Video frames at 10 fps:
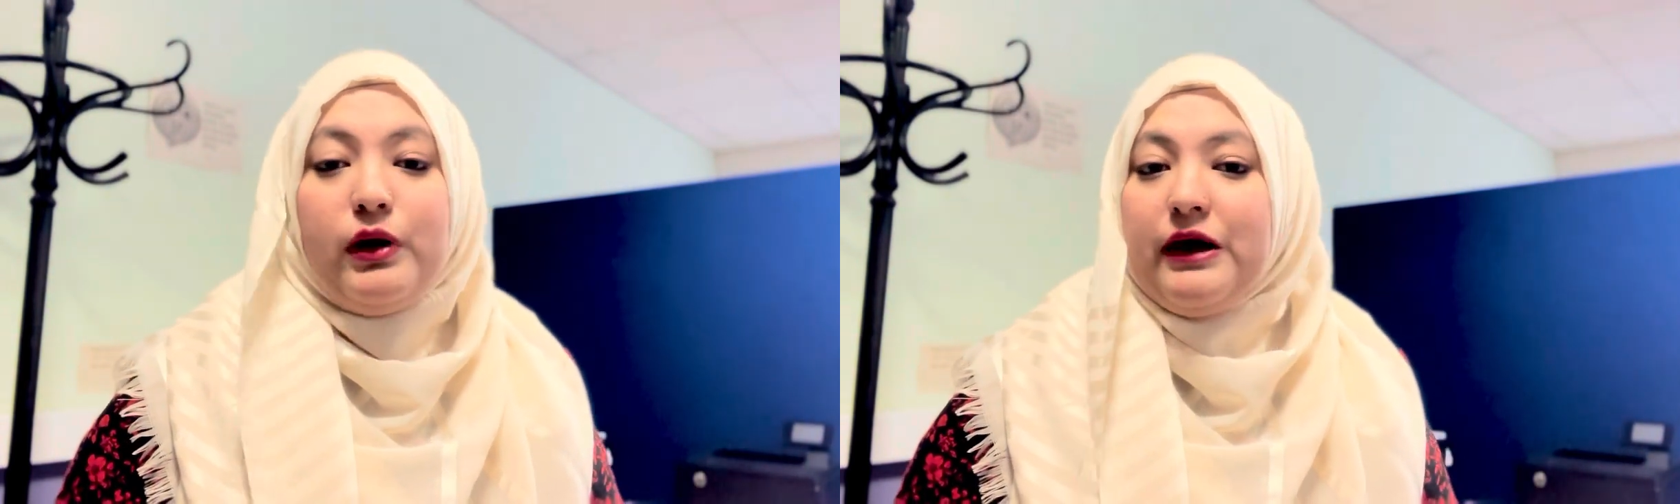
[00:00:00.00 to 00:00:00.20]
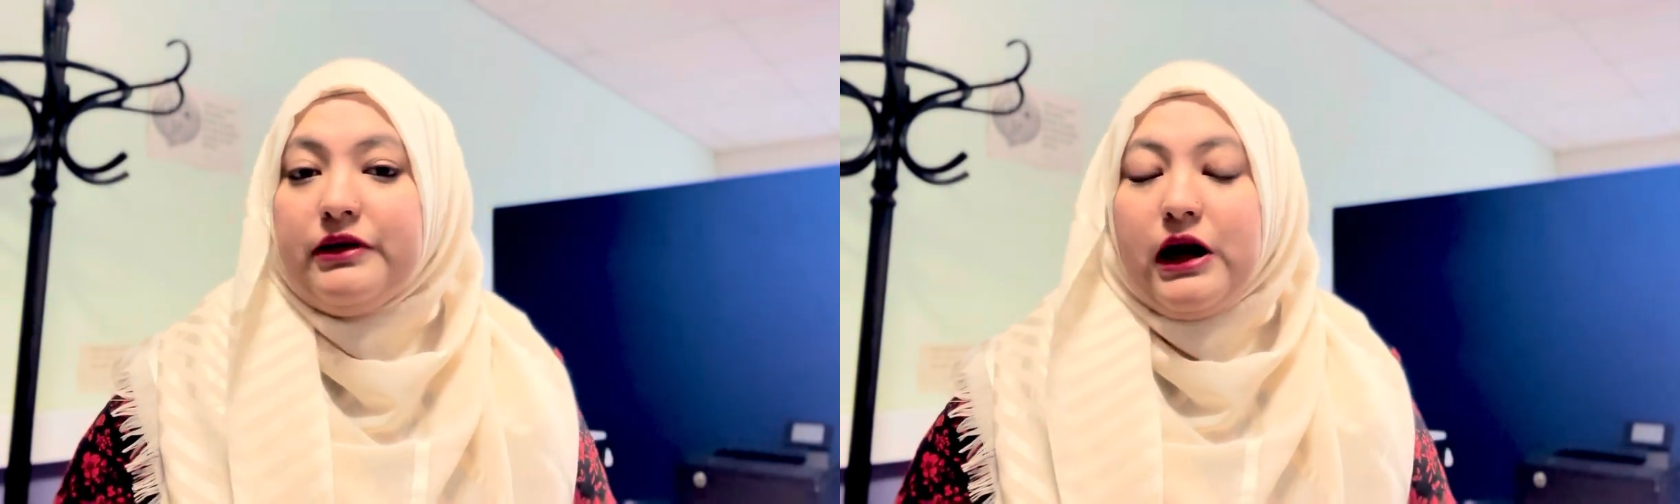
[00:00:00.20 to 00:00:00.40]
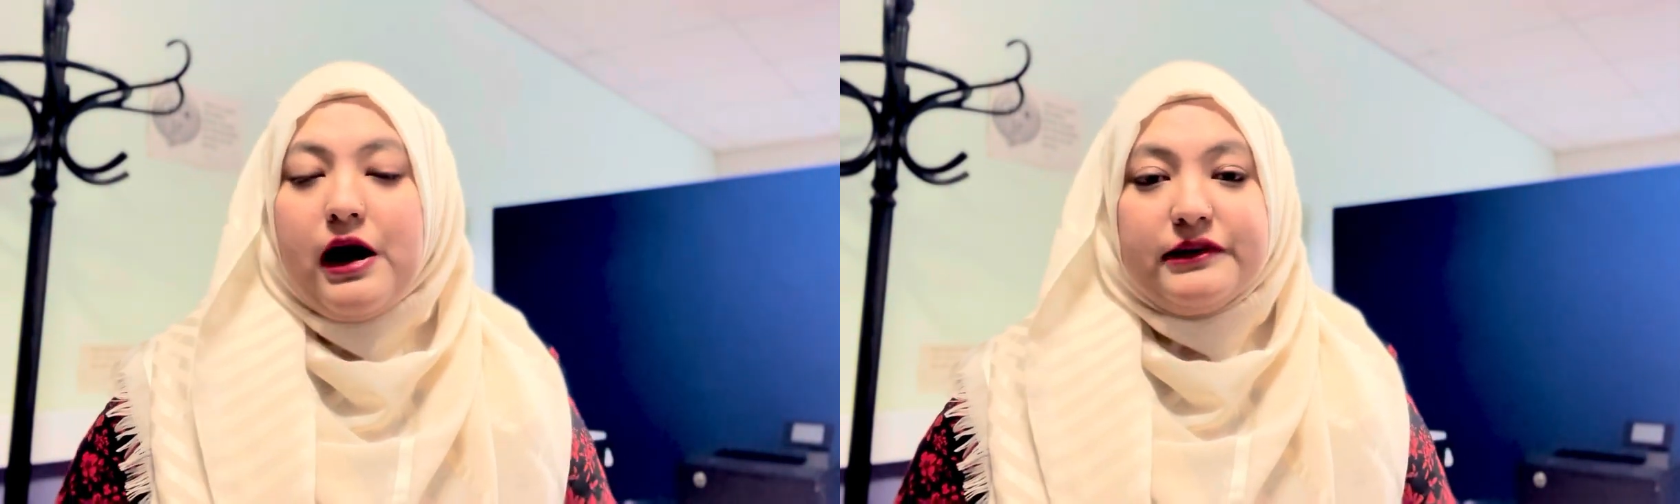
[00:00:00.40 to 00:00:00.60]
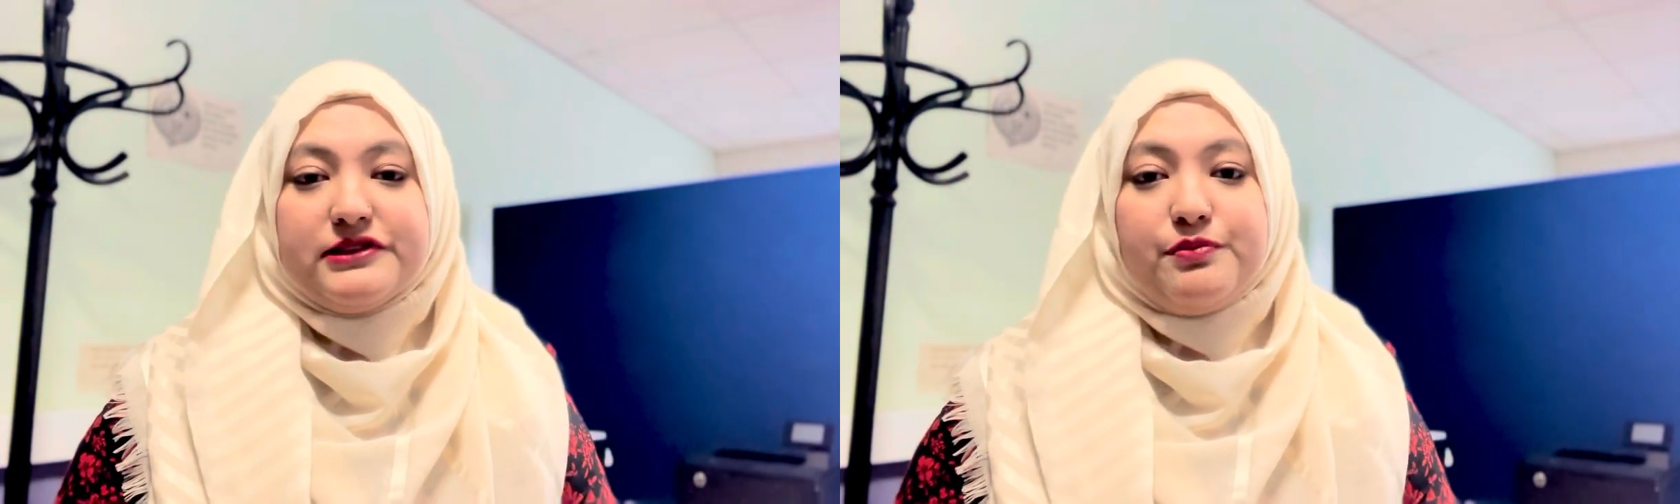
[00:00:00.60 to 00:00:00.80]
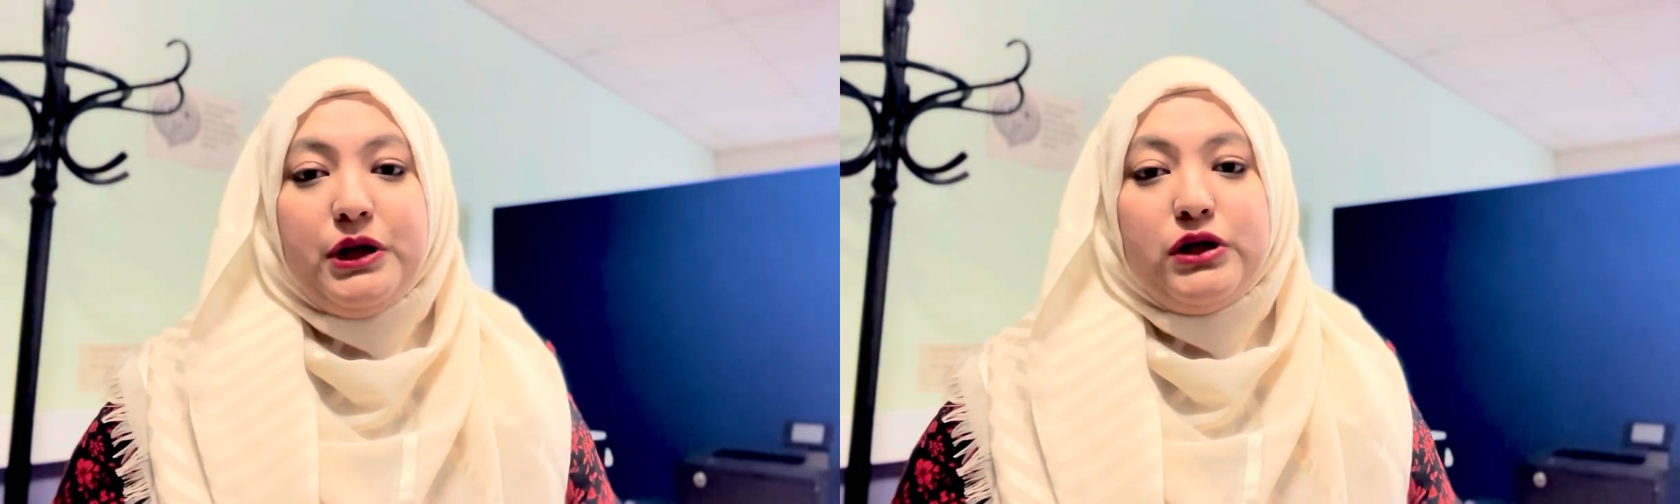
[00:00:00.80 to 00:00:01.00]
haven't
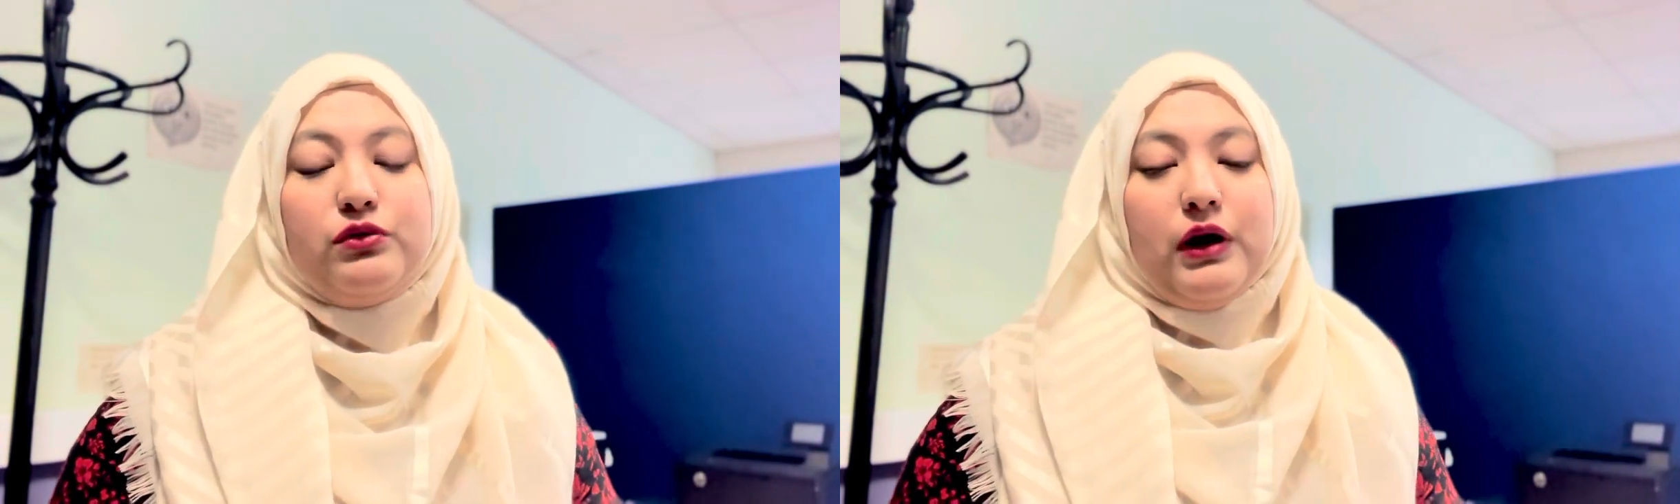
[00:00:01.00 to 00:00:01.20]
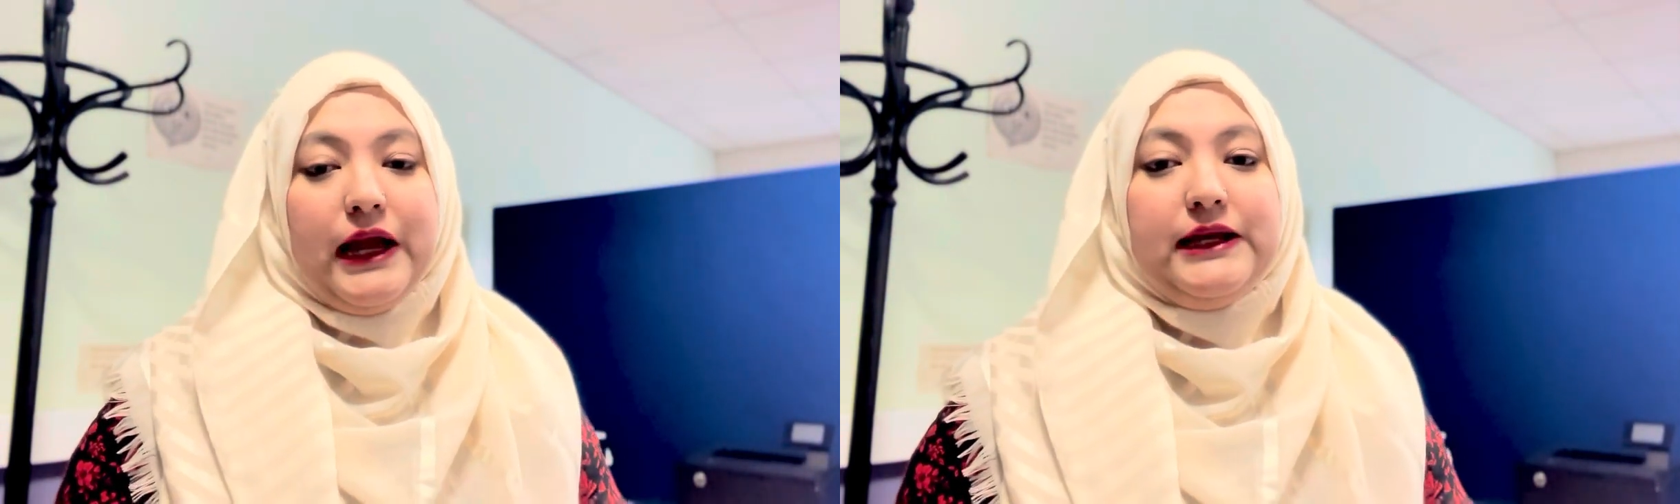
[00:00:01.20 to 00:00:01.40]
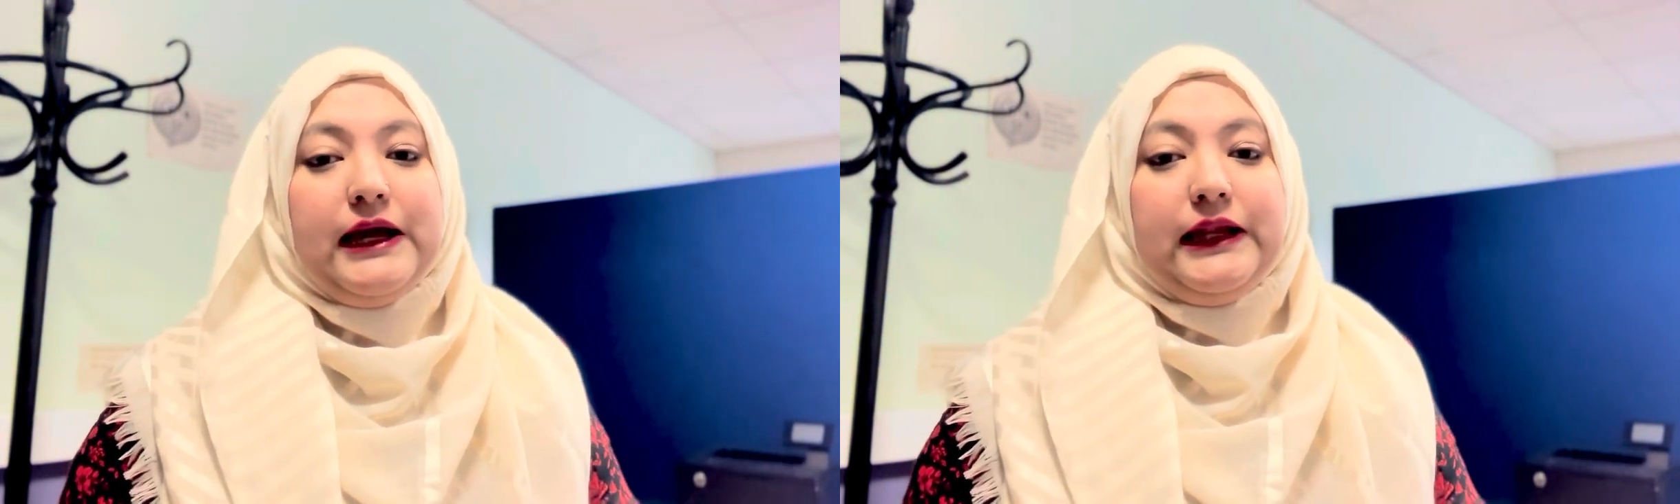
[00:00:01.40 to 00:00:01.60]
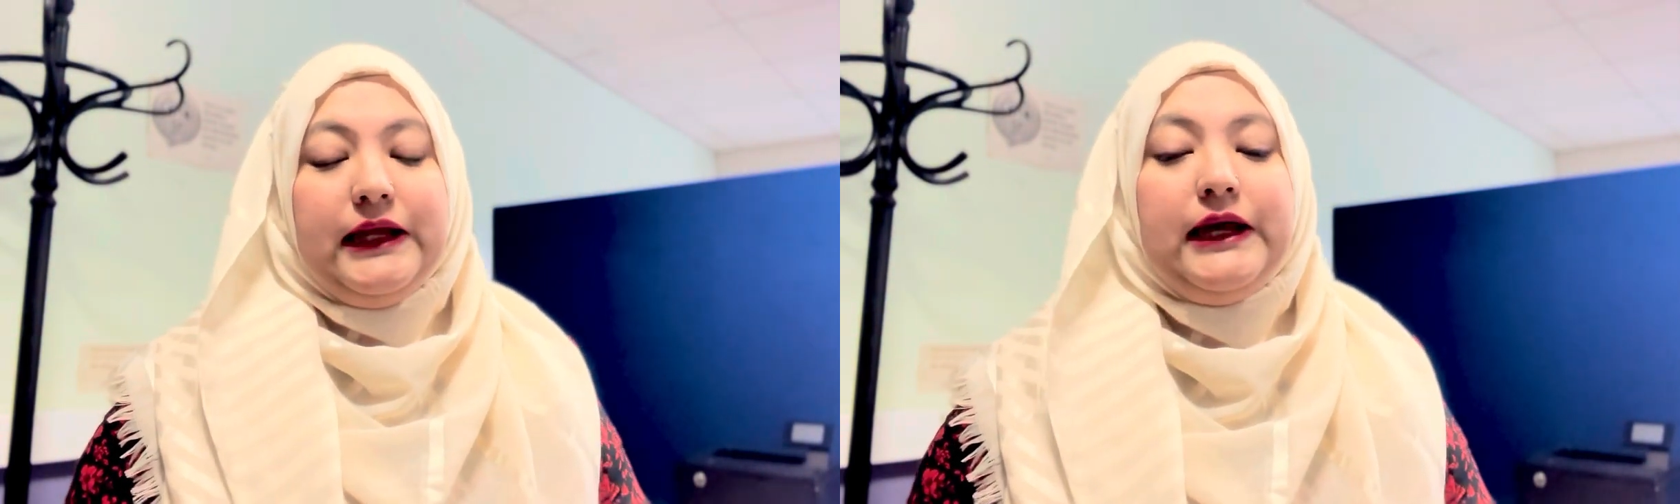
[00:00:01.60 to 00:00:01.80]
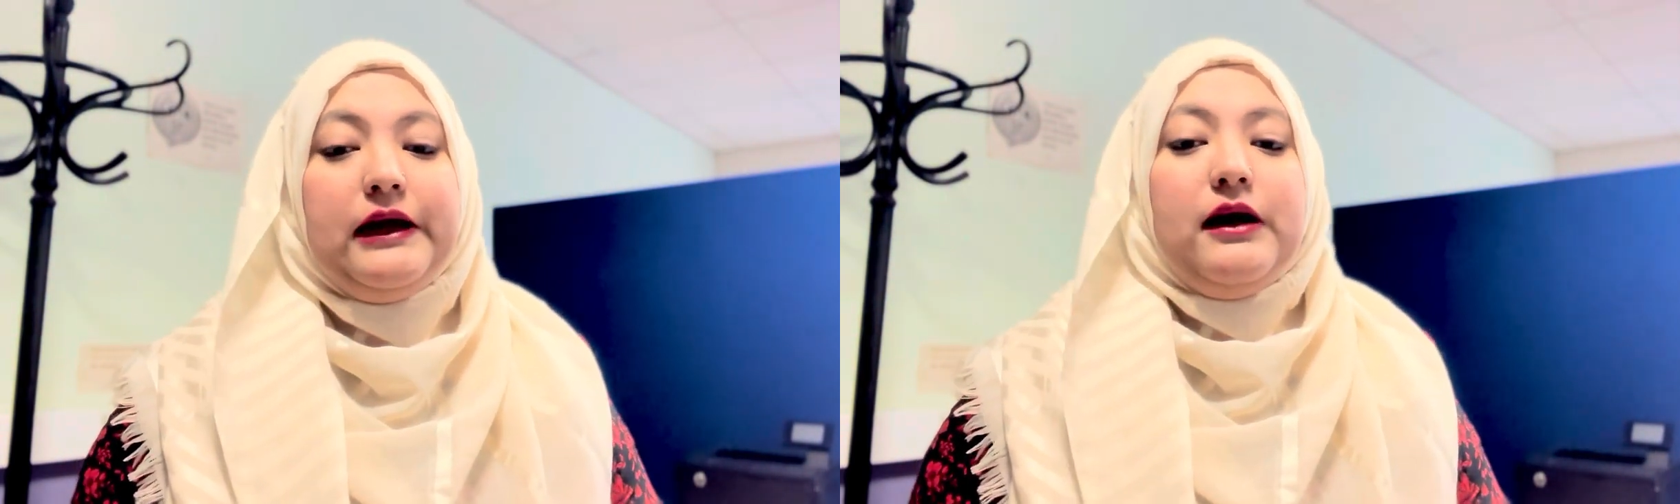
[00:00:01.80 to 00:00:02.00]
asked me to write any